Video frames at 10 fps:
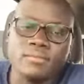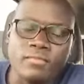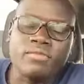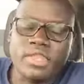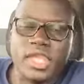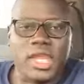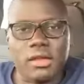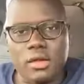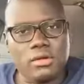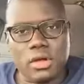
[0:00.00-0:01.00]
in our
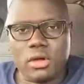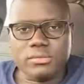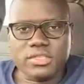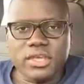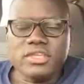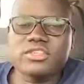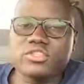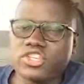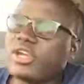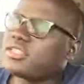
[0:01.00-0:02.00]
own homes. So
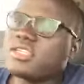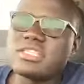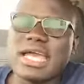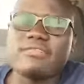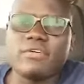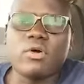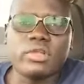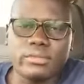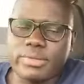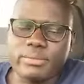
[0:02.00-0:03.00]
church is not for holy
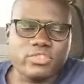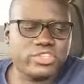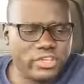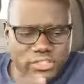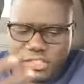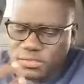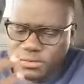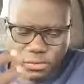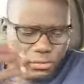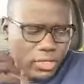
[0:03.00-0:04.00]
people. Church is
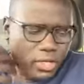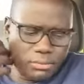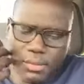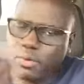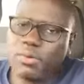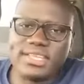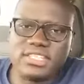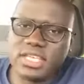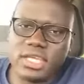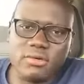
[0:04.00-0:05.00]
for people who are
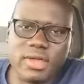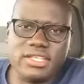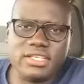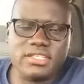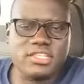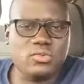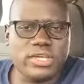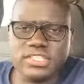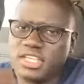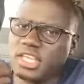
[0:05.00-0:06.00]
seeking righteousness, who are
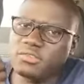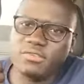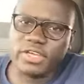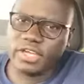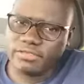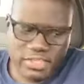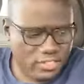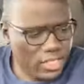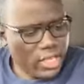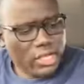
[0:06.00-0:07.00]
seeking forgiveness.
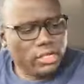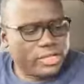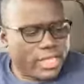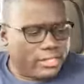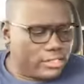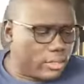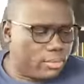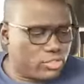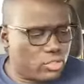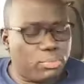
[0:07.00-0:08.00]
Look at the
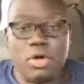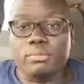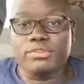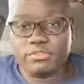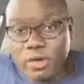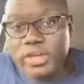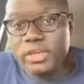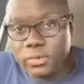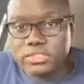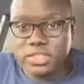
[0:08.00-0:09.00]
Apostle Paul. Before he
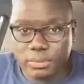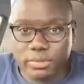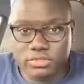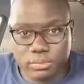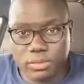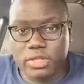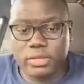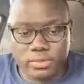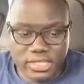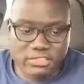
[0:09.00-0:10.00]
was the Apostle Paul, he
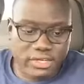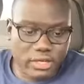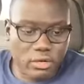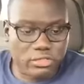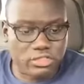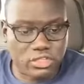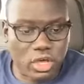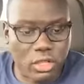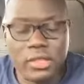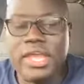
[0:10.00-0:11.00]
was actually called
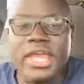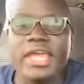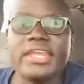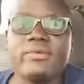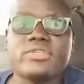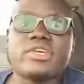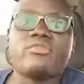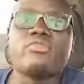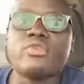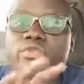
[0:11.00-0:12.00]
Saul, and he was a
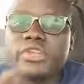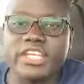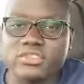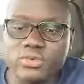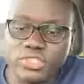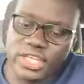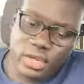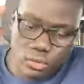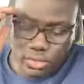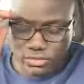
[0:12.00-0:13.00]
ruthless crusader who
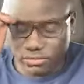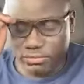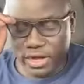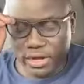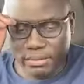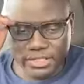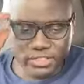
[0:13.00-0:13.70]
was very much